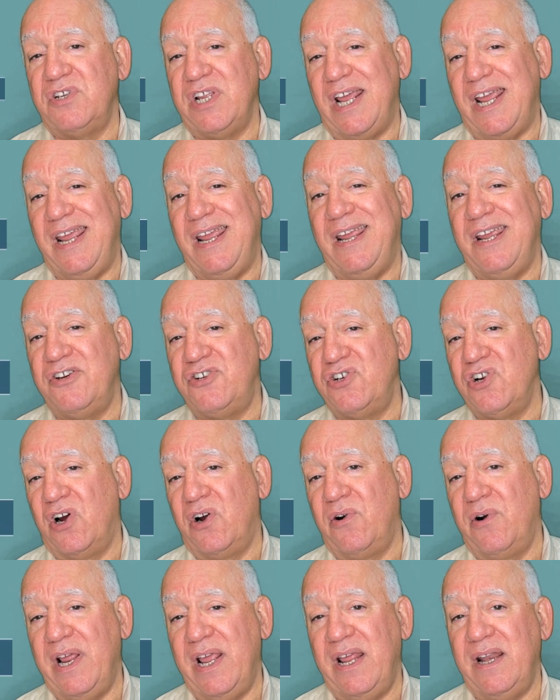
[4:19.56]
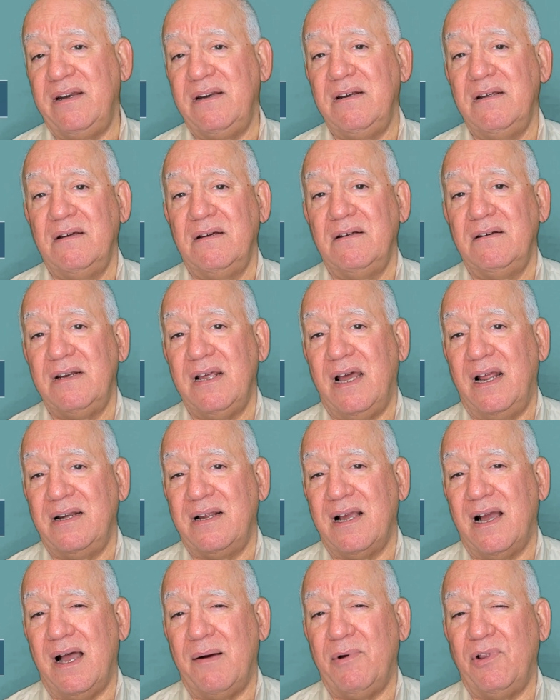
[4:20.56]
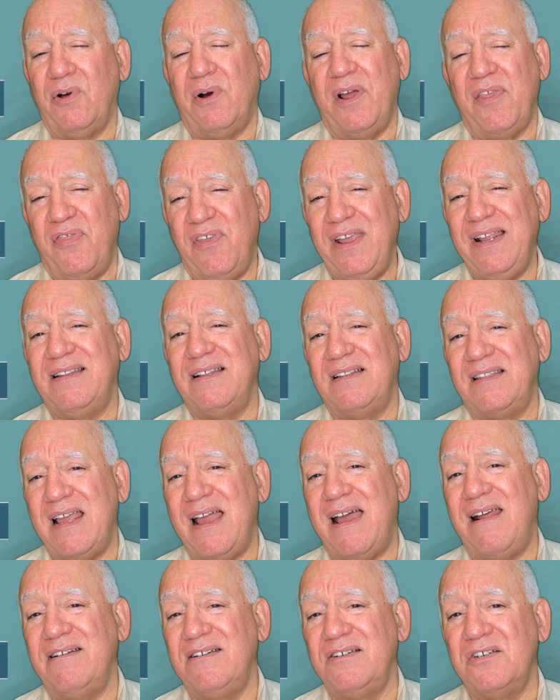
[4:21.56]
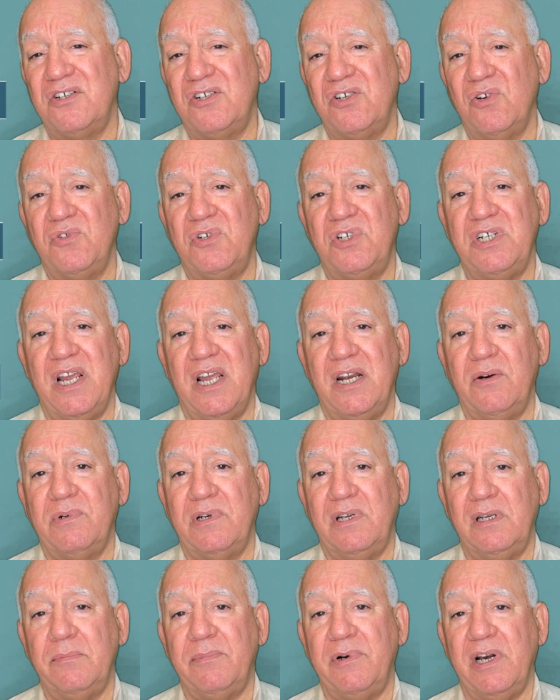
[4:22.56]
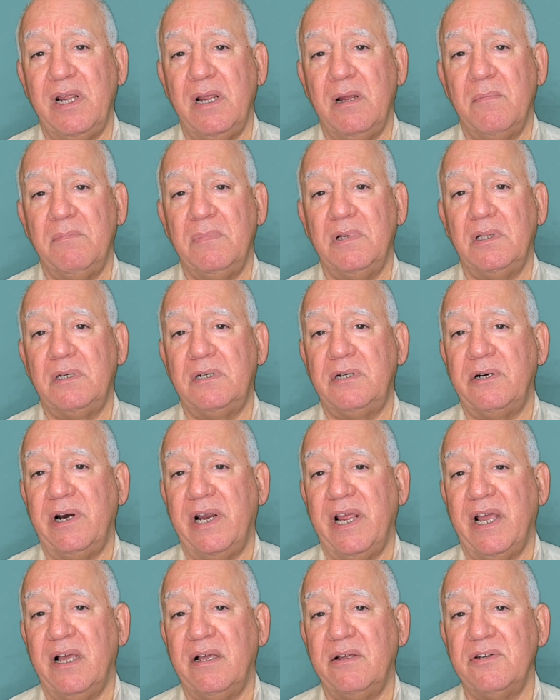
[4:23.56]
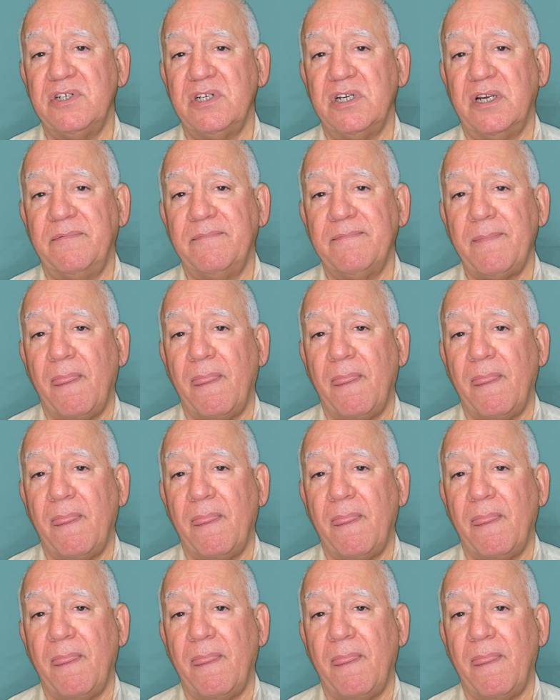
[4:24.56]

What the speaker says: the AHRN.com, although I think that is associated with Liberty Military Housing.